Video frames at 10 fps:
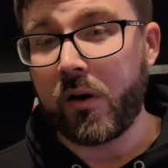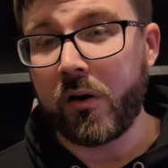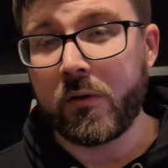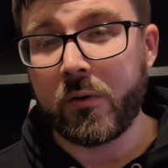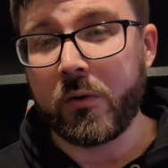
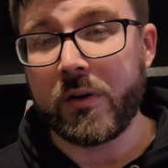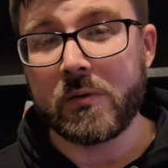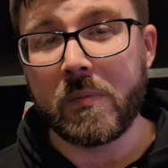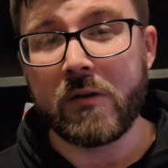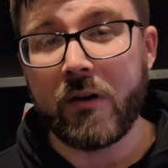I thought
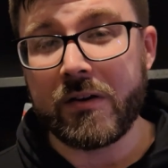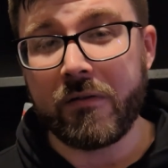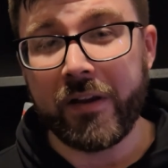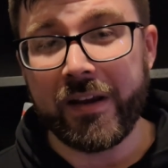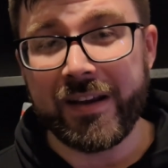this would be a
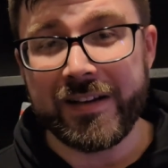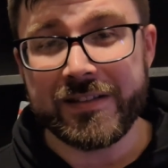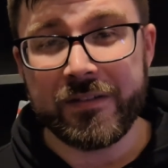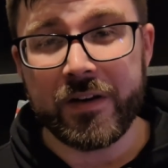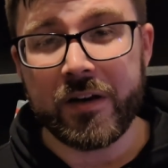relatively
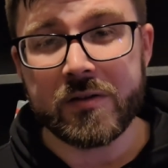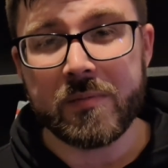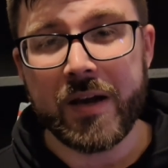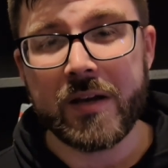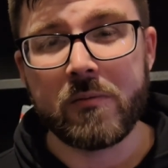easy video
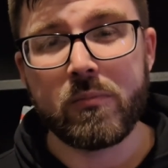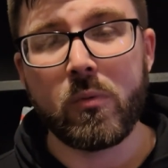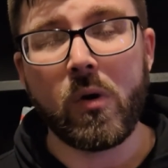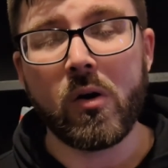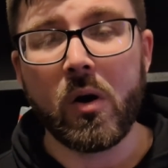to make,
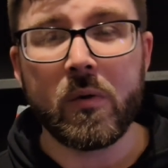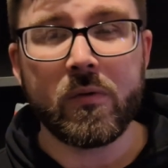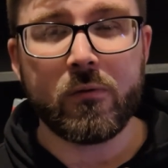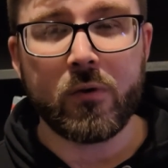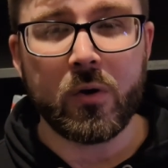but while
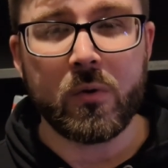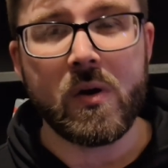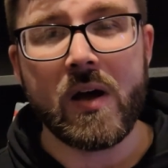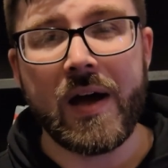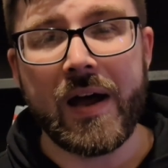going through
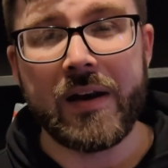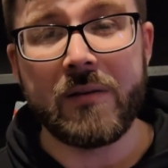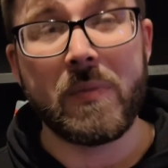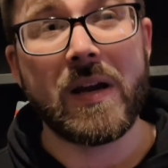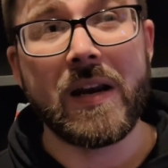
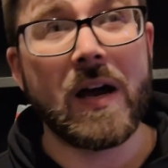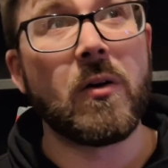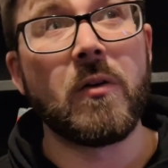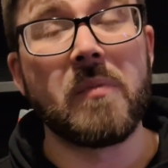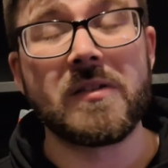and picking out
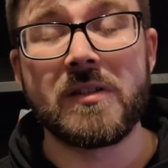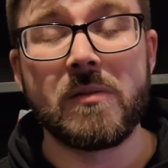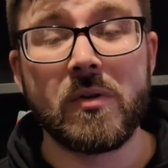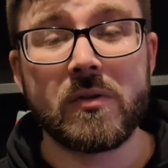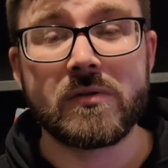all of my
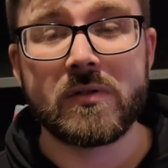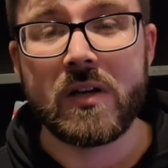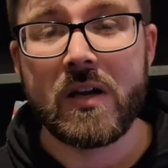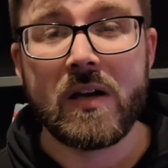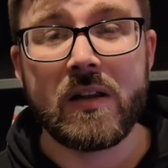steelbooks
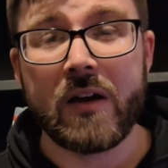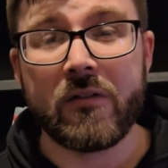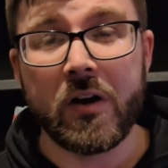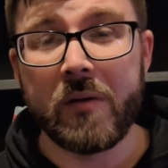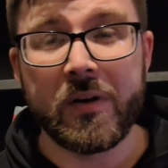that
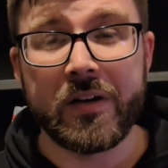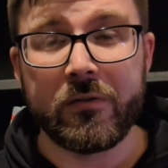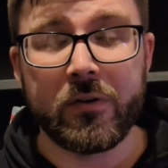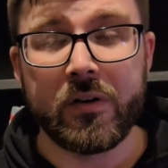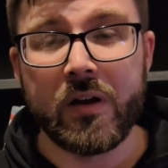I've got in my
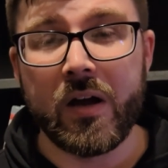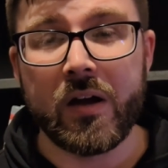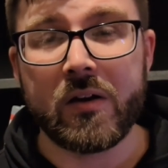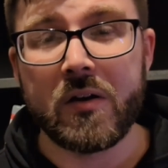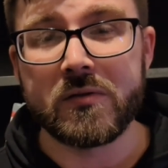different
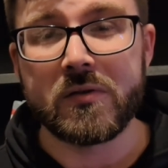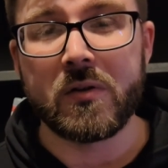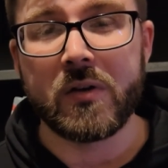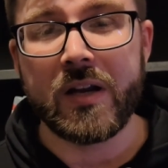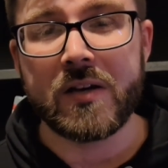
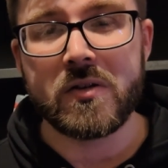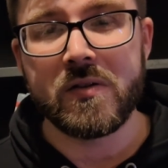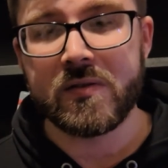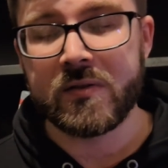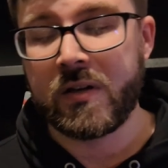console
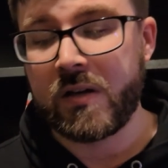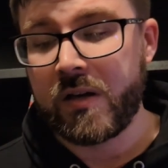collections,